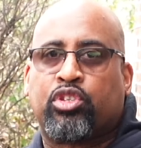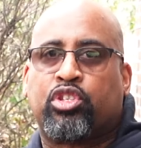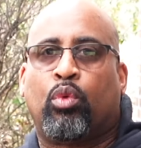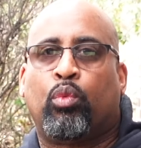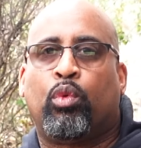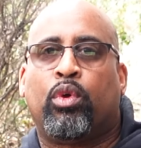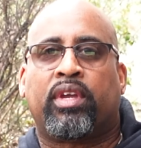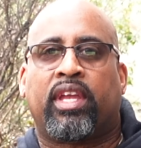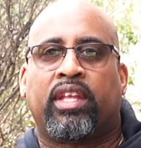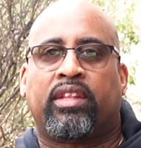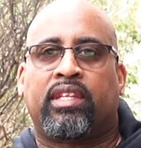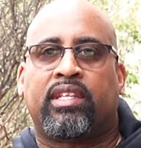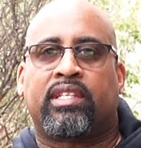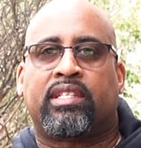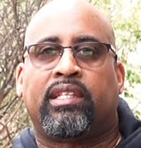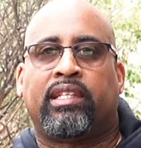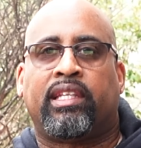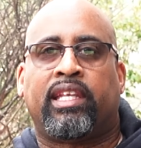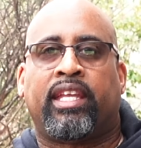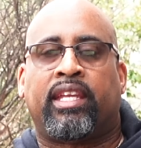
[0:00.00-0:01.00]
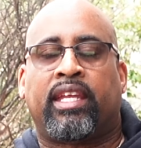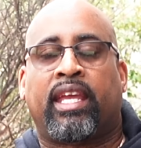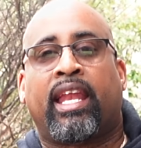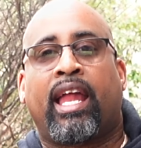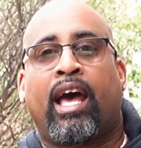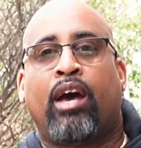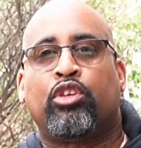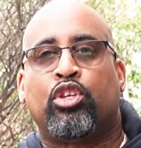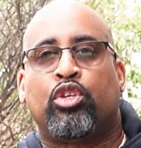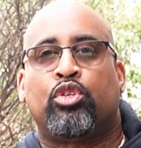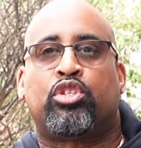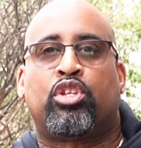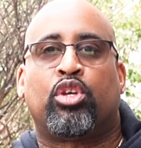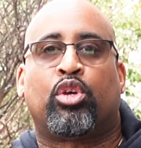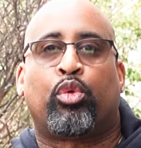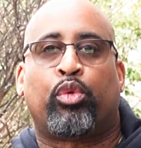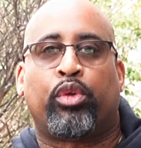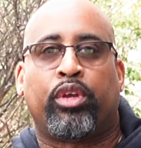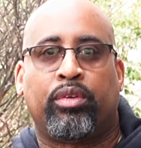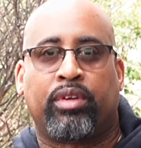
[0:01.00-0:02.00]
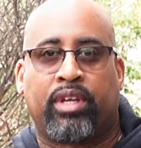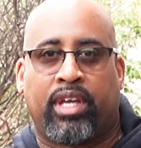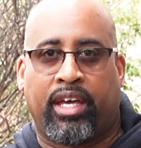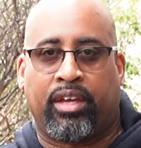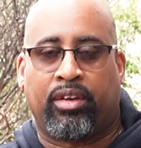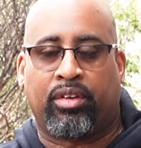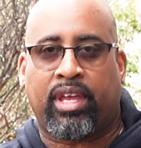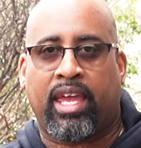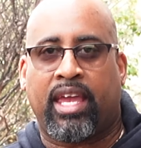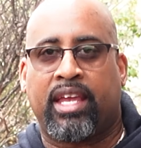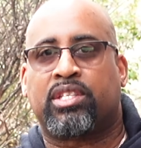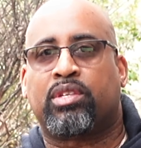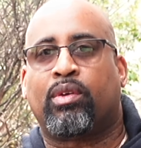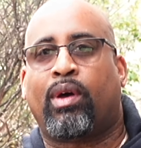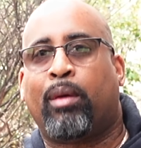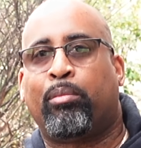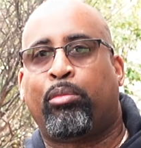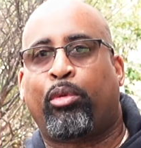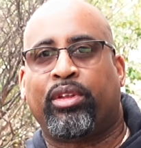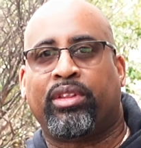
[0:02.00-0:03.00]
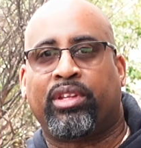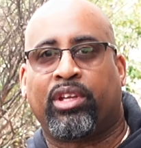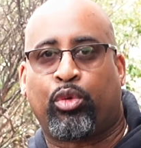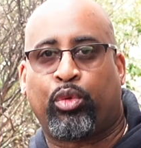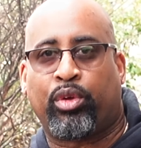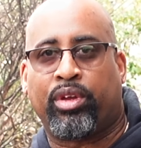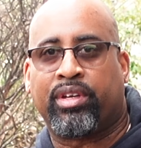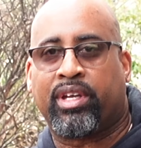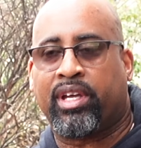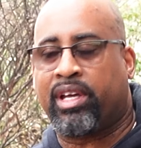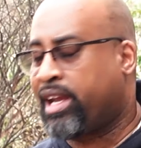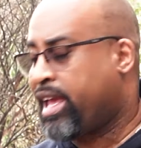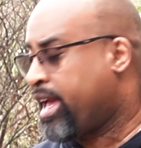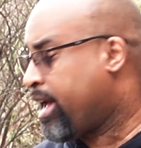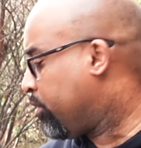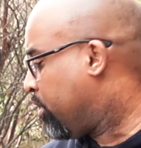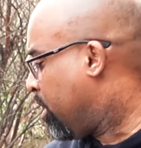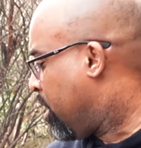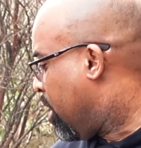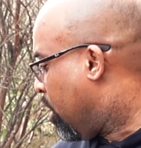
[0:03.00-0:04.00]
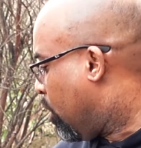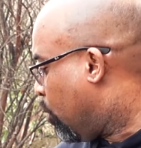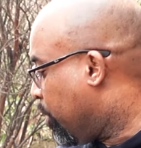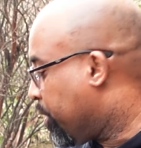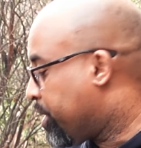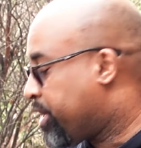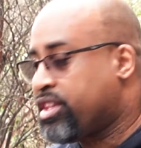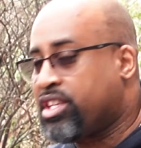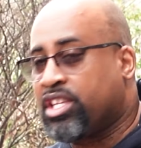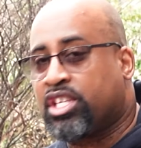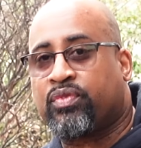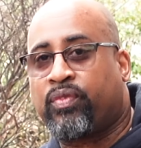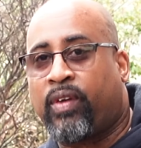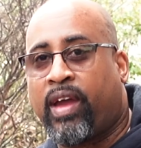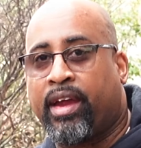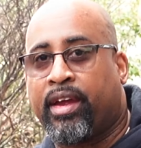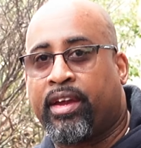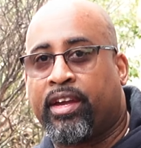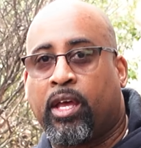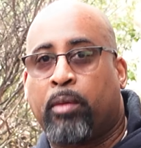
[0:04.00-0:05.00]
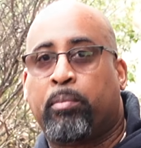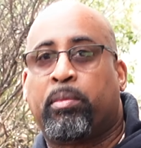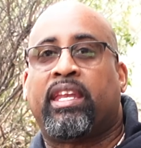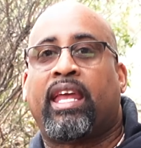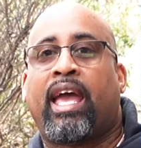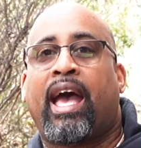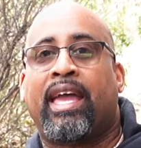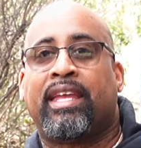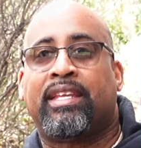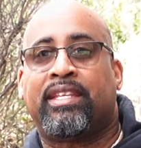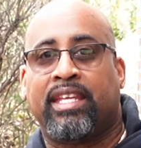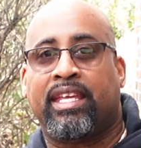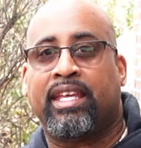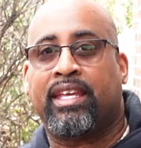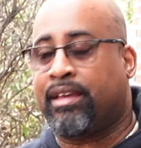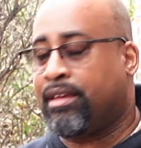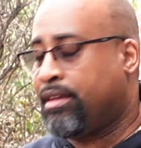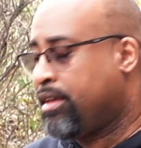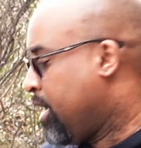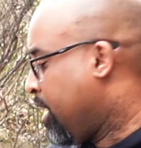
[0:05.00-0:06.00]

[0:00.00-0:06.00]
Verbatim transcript: so we'll get this lit and I'll use the grill gun, okay? So I'll bring the grill gun out. We'll get this fired up and the idea